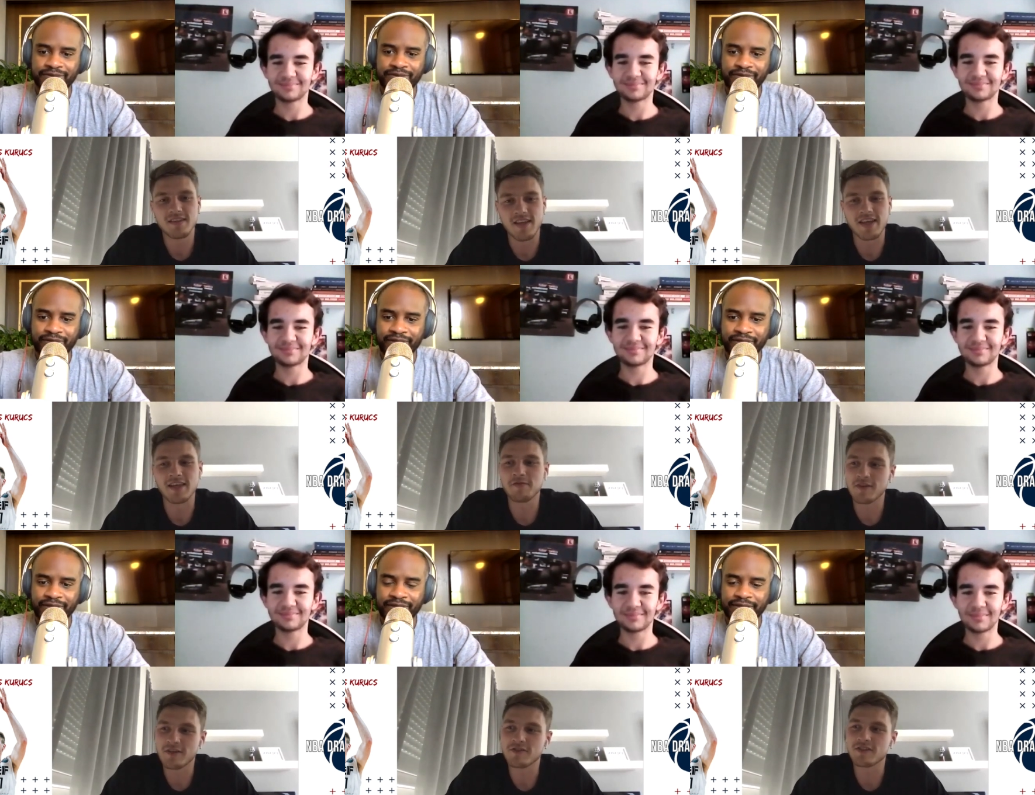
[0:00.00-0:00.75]
Speaker 1: Like
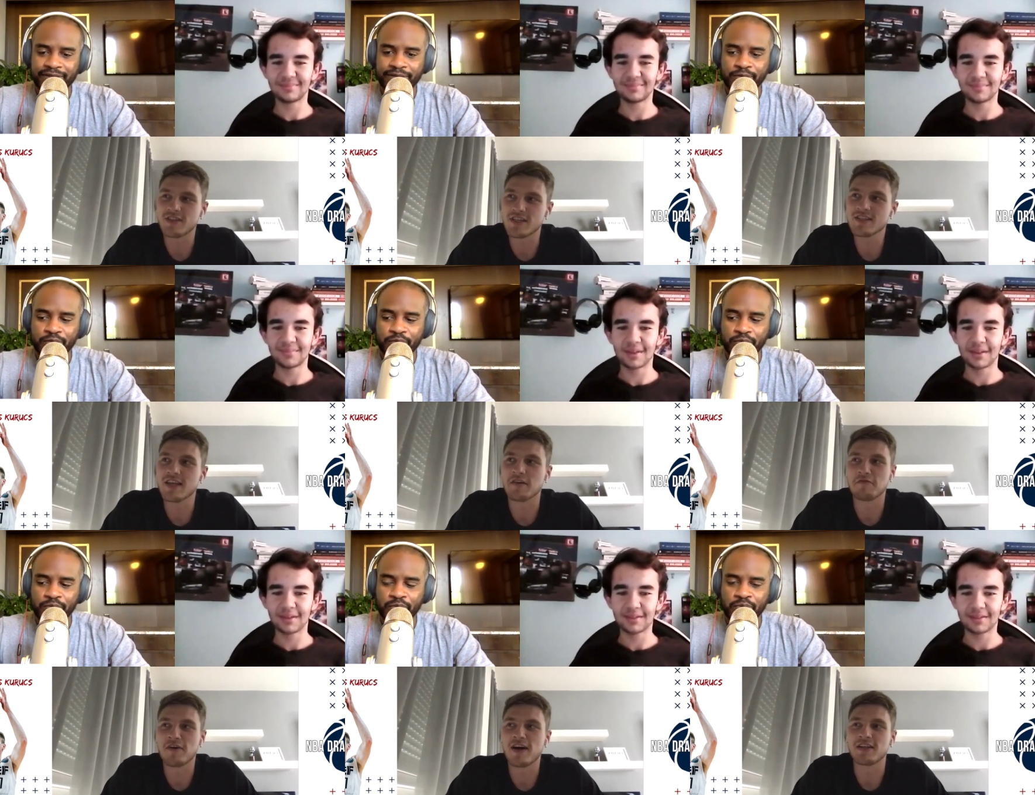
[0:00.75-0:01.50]
if it's just
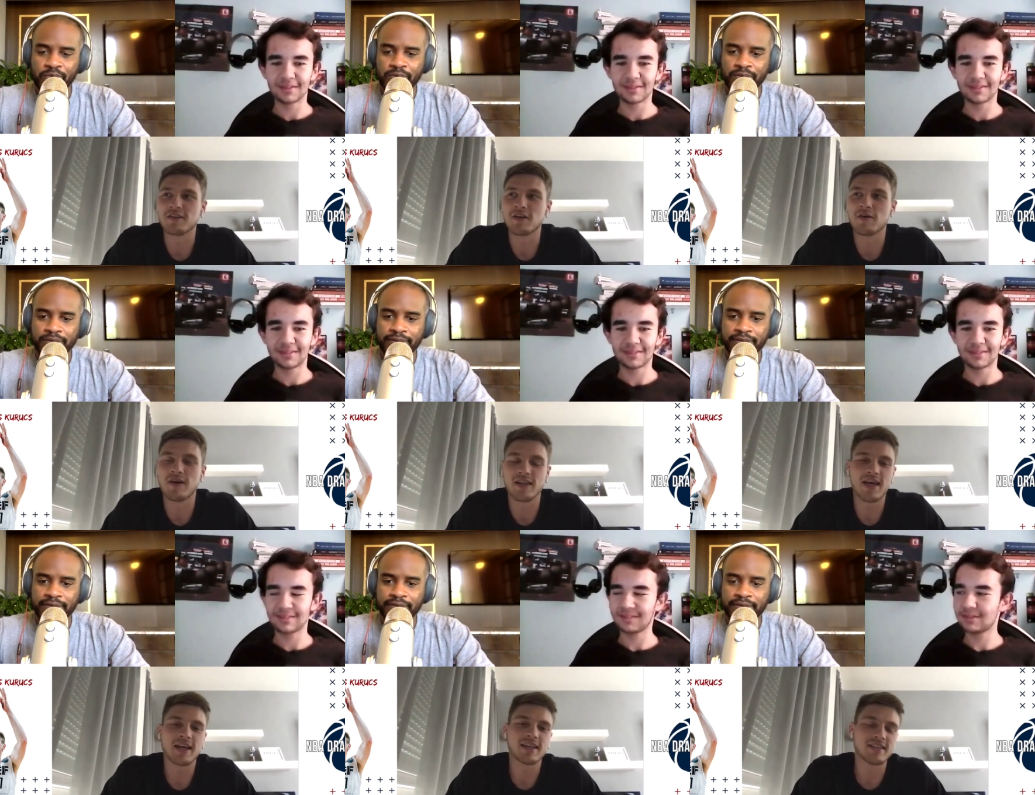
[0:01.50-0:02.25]
like fun, you know. I
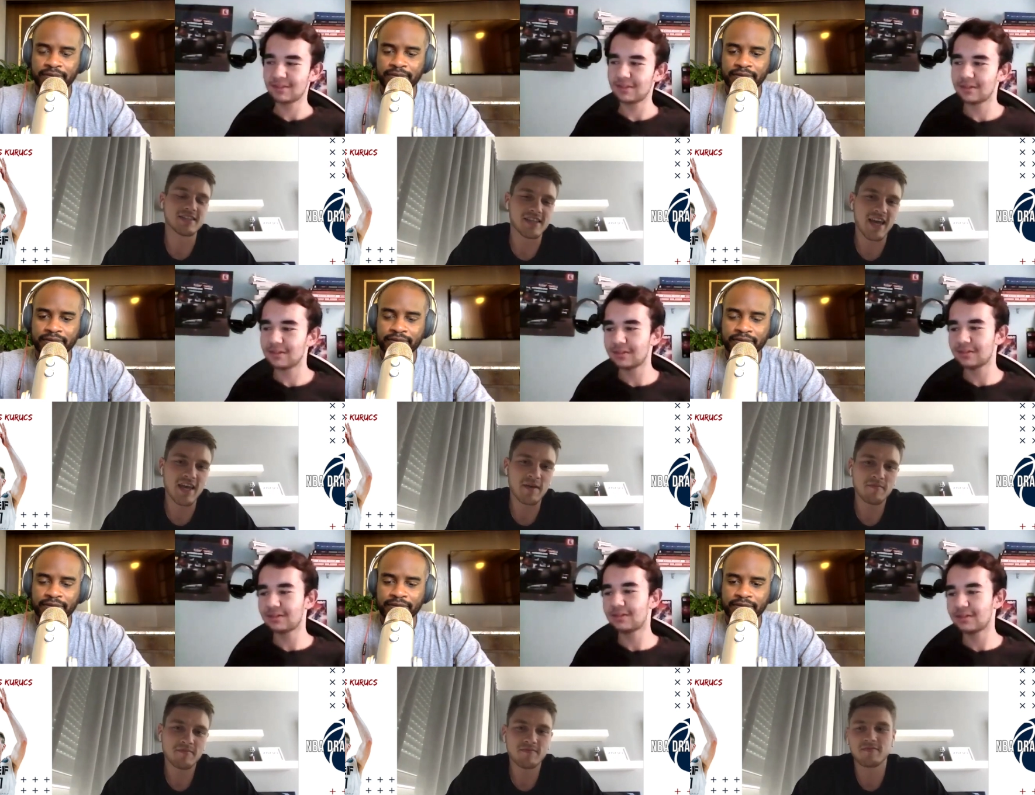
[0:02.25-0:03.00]
liked his
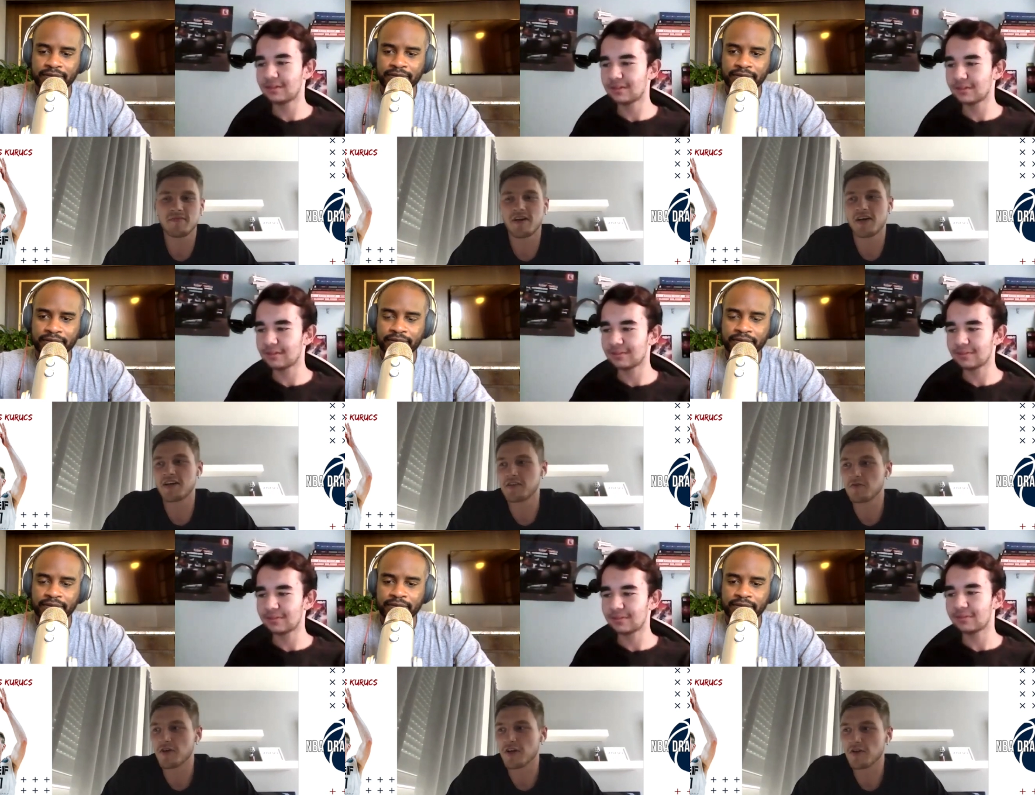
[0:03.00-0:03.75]
game. I
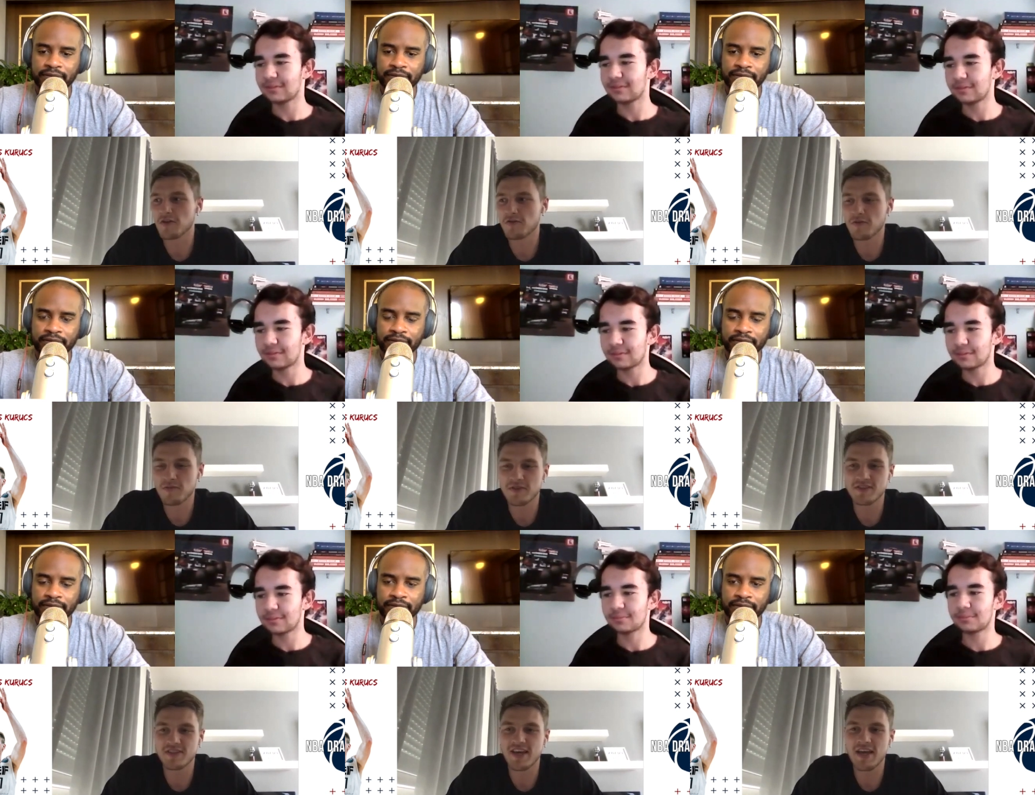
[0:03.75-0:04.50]
took a lot from
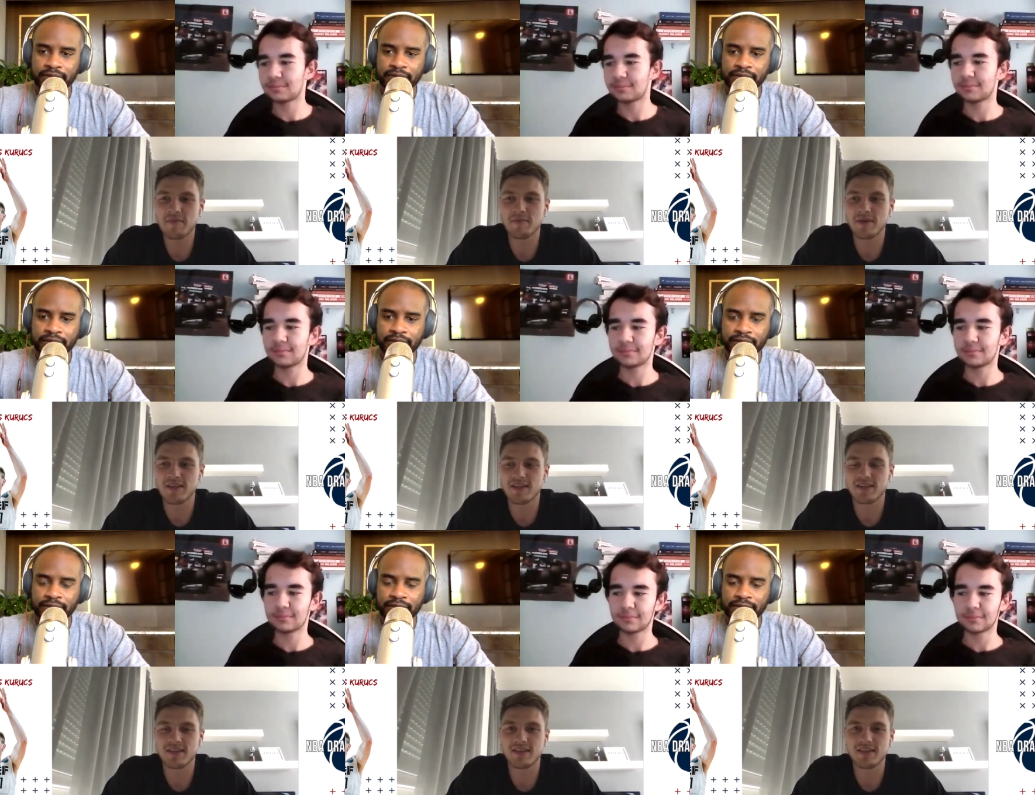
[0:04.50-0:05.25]
his game, but
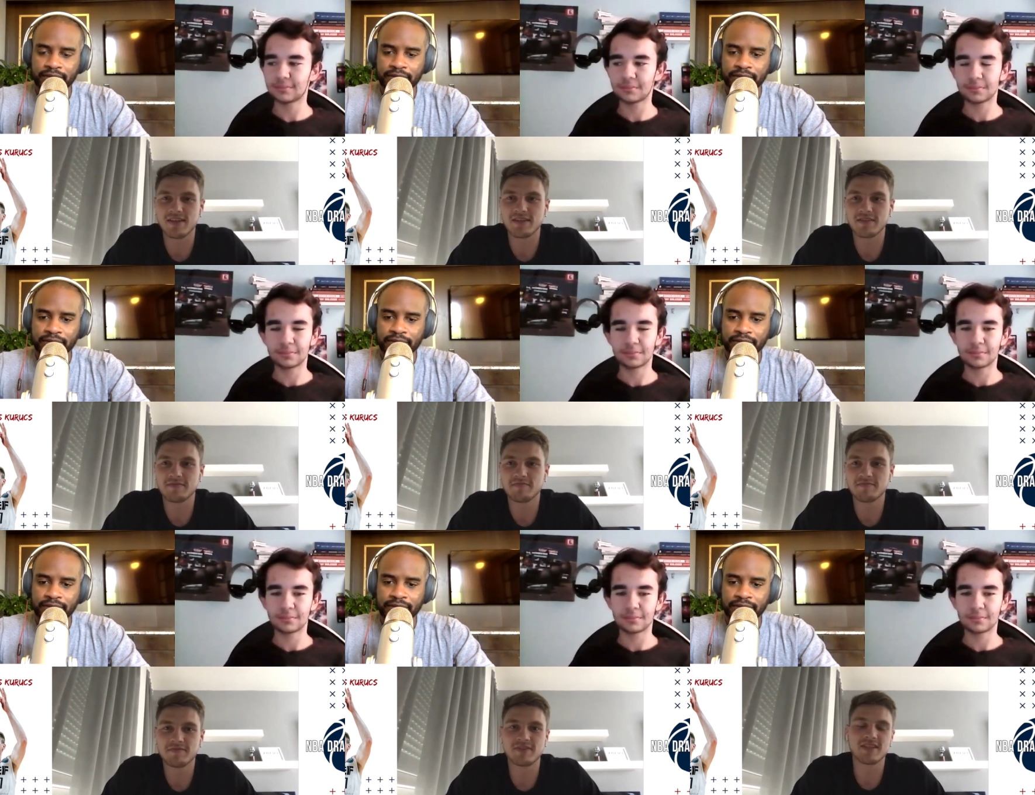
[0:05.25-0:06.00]
uh,
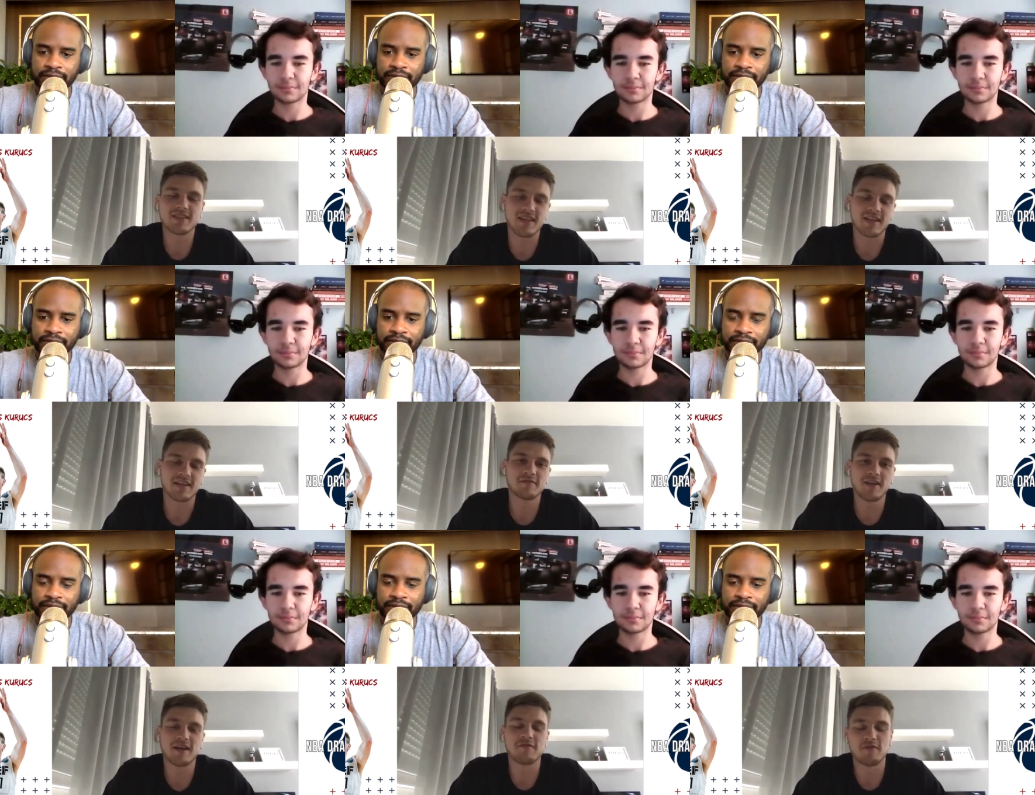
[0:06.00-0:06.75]
just like,
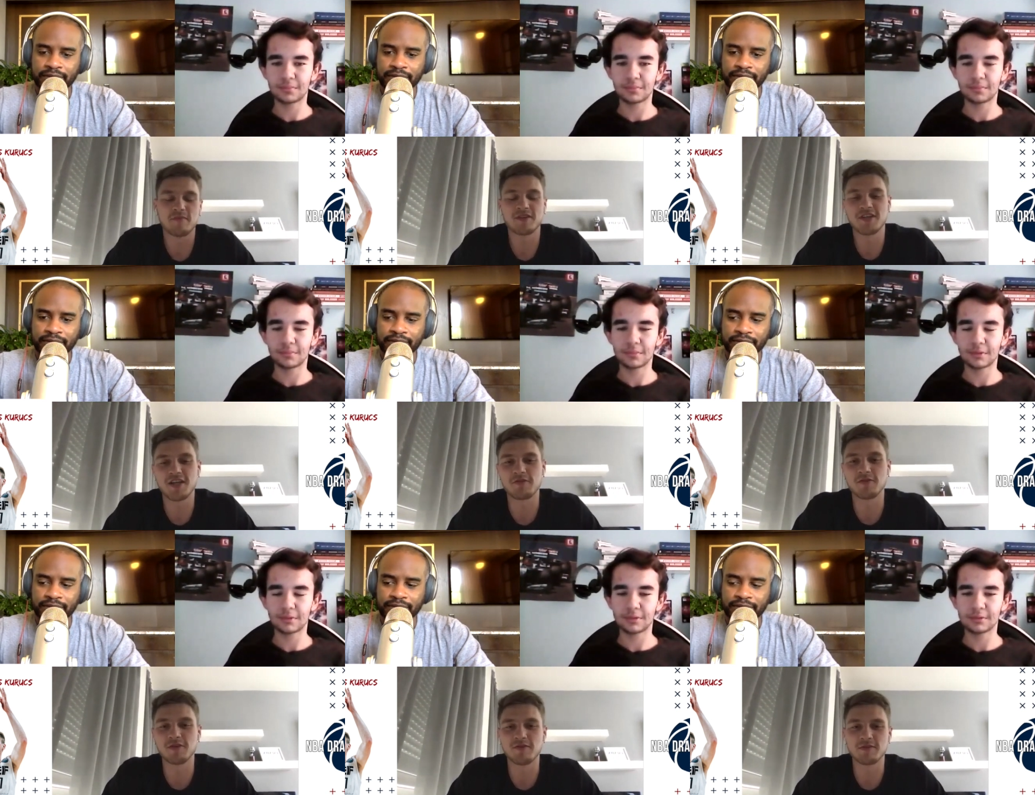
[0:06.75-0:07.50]
yeah, from my childhood,